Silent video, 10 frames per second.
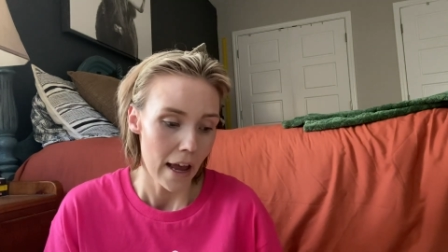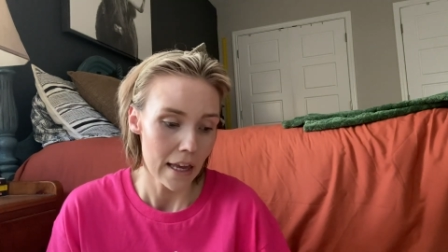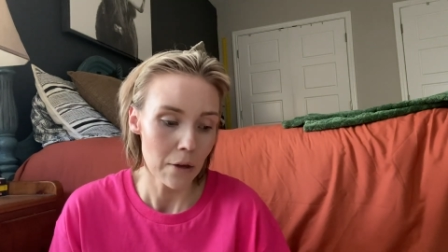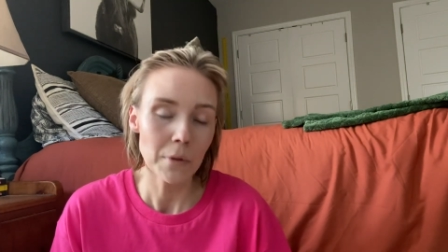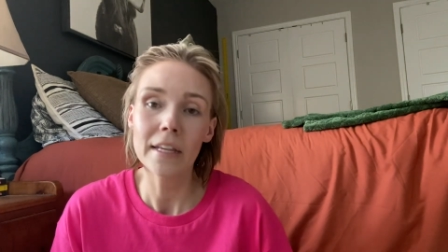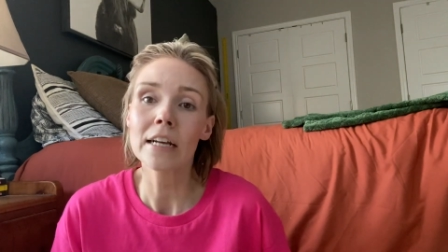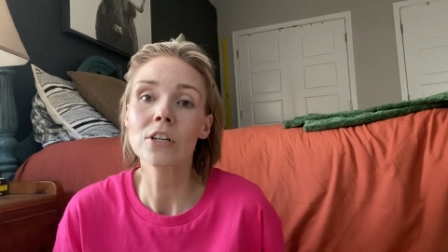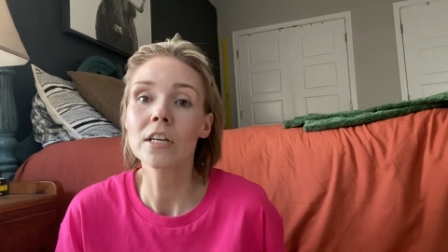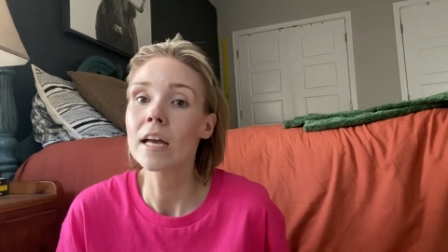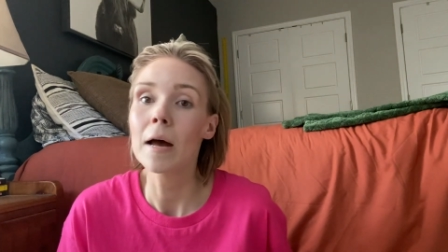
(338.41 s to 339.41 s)
it was
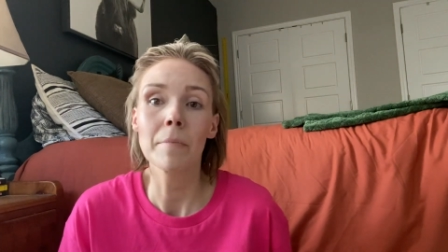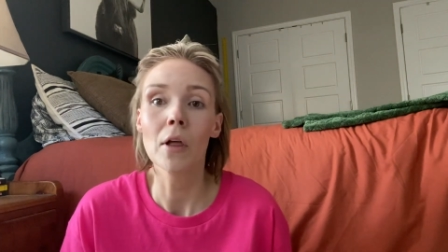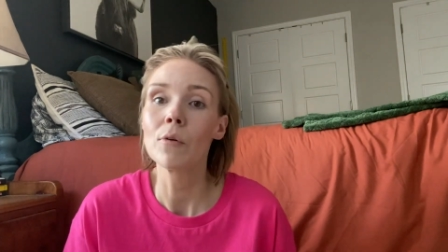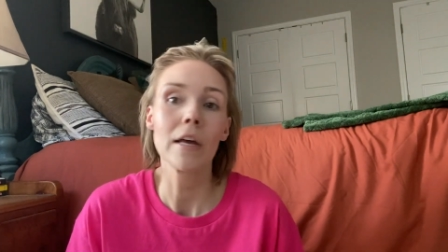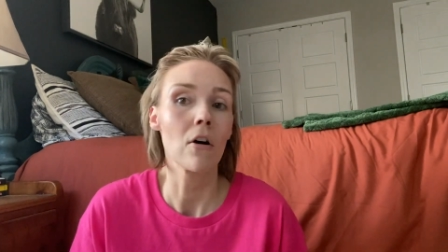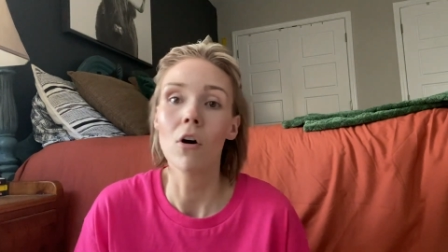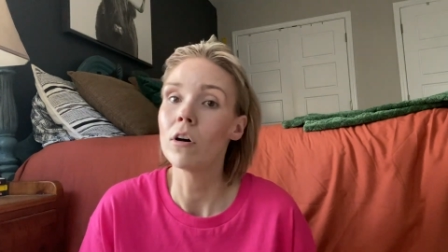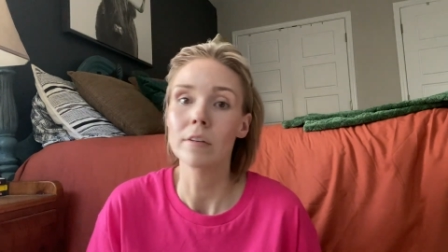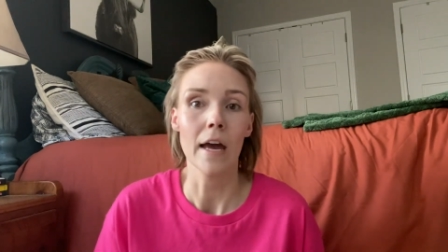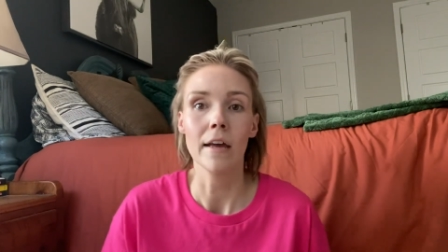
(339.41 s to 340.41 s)
actually uploading all
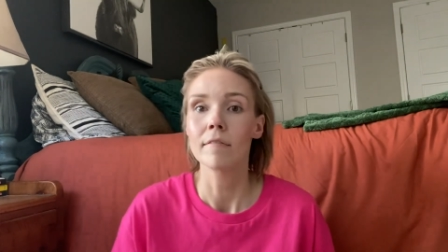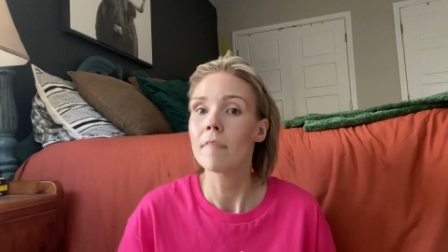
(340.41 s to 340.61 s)
day.